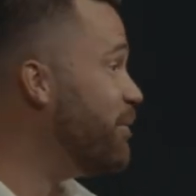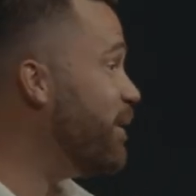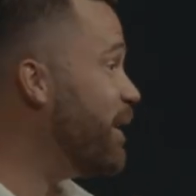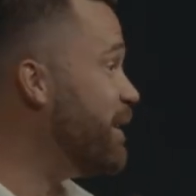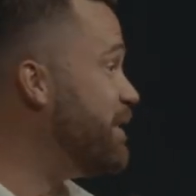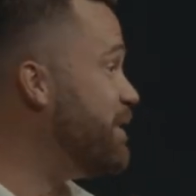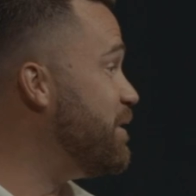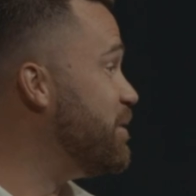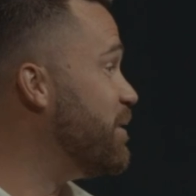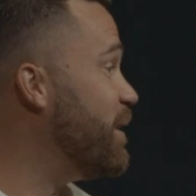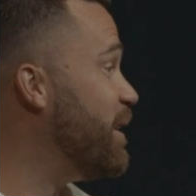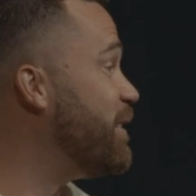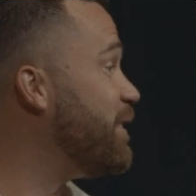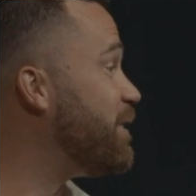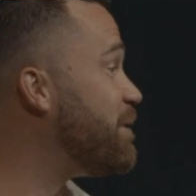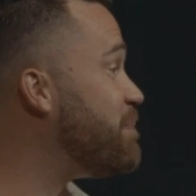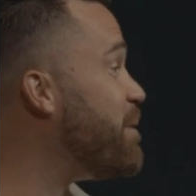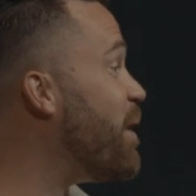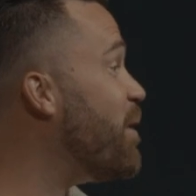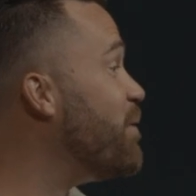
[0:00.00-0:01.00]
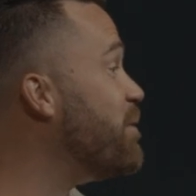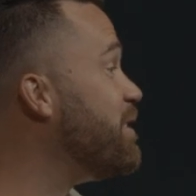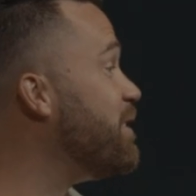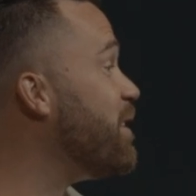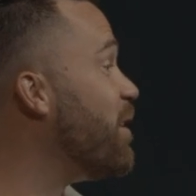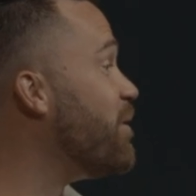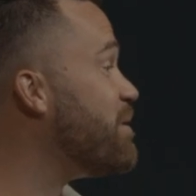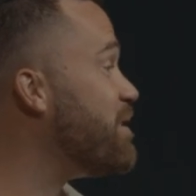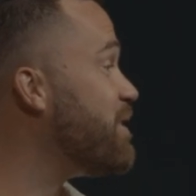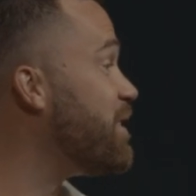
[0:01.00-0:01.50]
what you expose
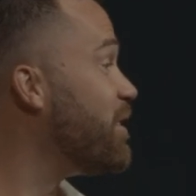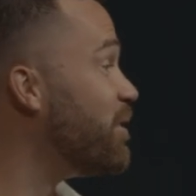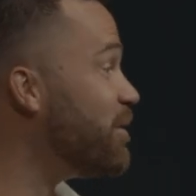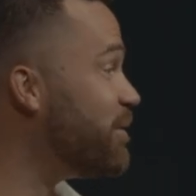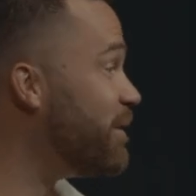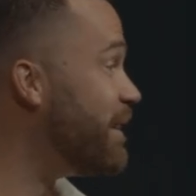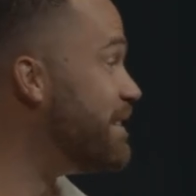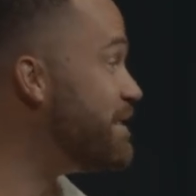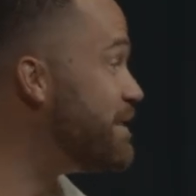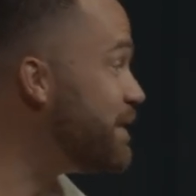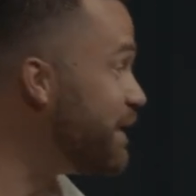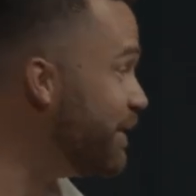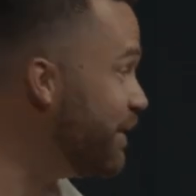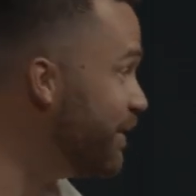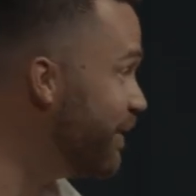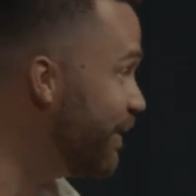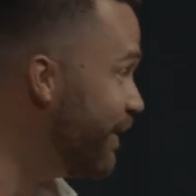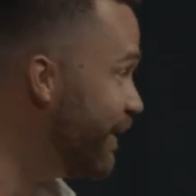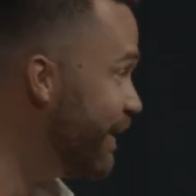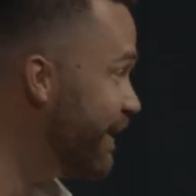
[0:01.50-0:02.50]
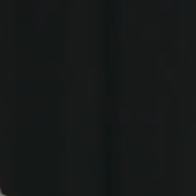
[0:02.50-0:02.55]
your children to.